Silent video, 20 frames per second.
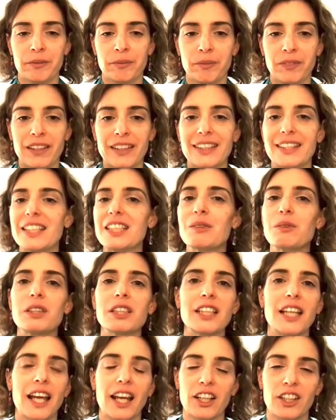This will
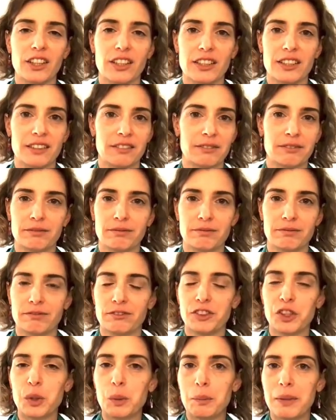take just a
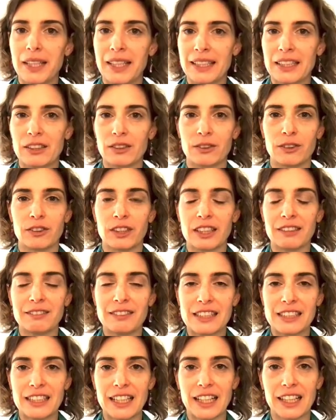few minutes or even
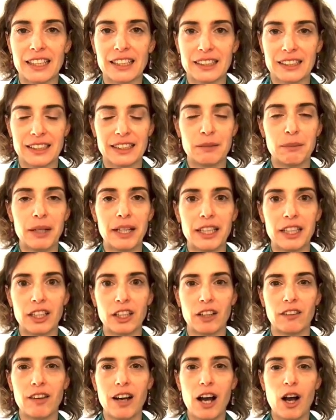seconds, depending
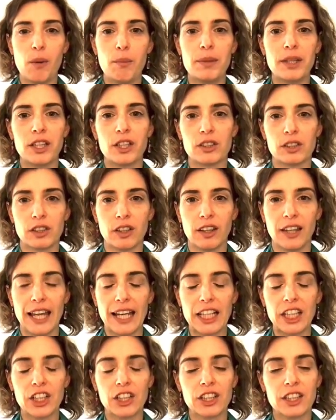on how big your
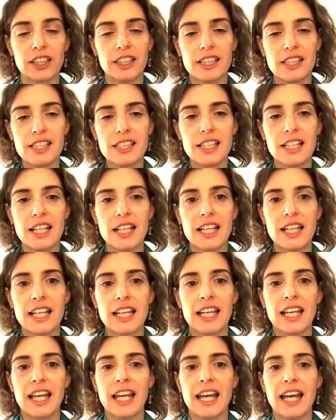collection is.
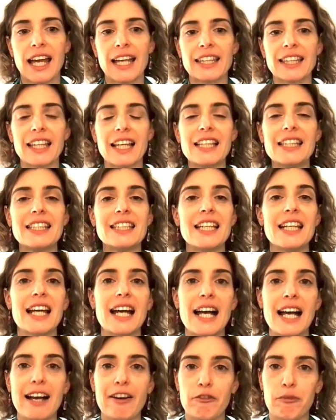And let's say I
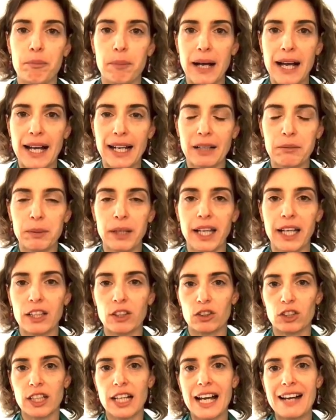have back pain,
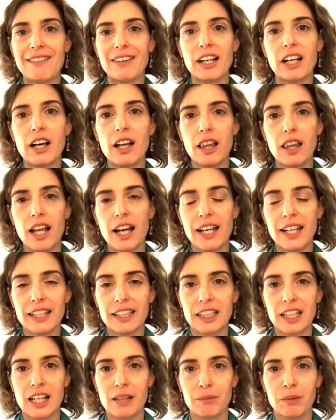or I have a client
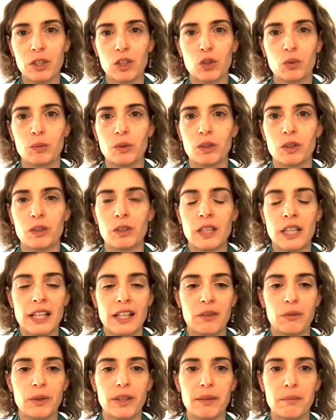coming to me
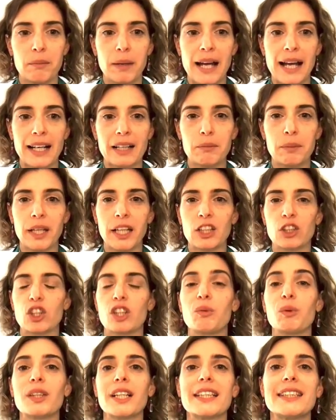with back pain, or I
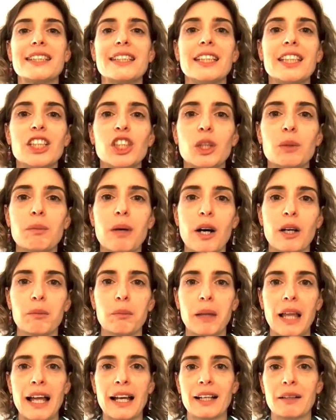want to teach about
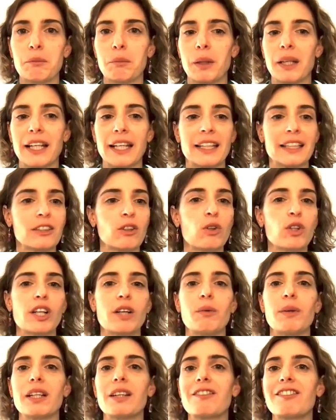back pain, or I
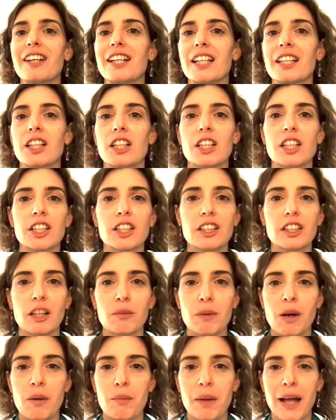want to write an article
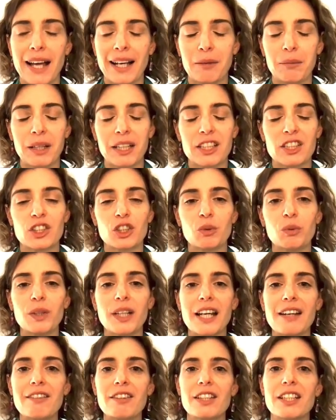about back pain. So
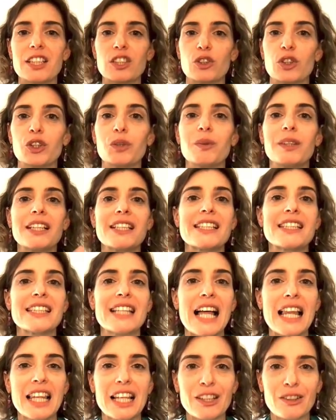whatever it is, or you want to
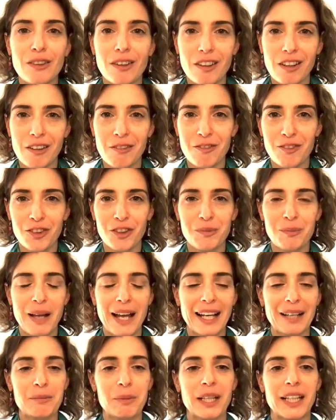sell an oil for
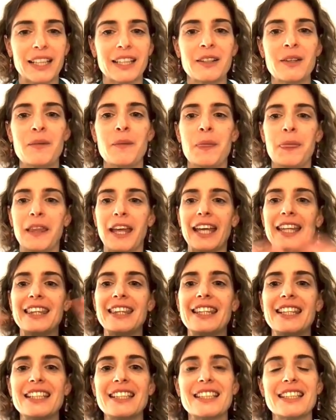back pain, and
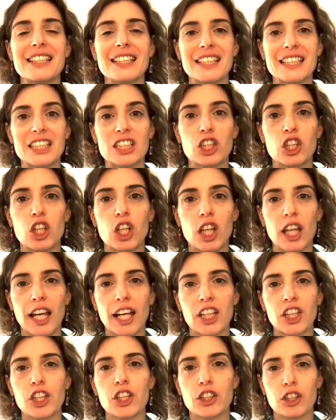this is the
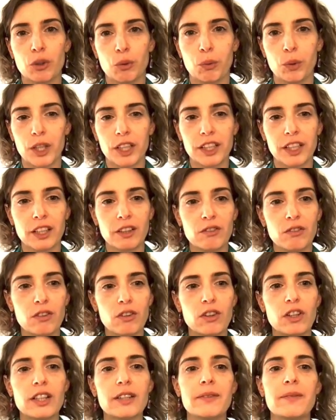collection you're working
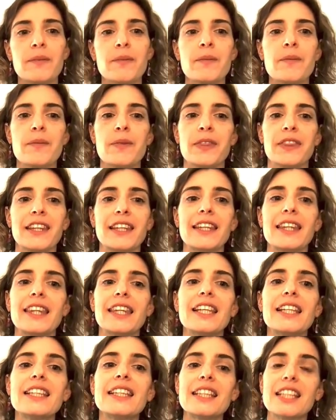for,
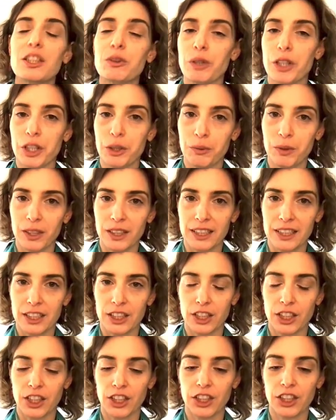this is where you want to
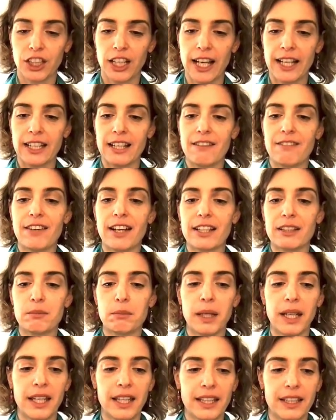search. And I write
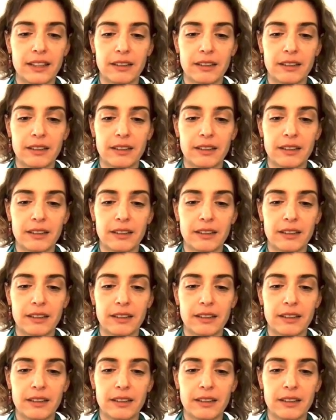pain.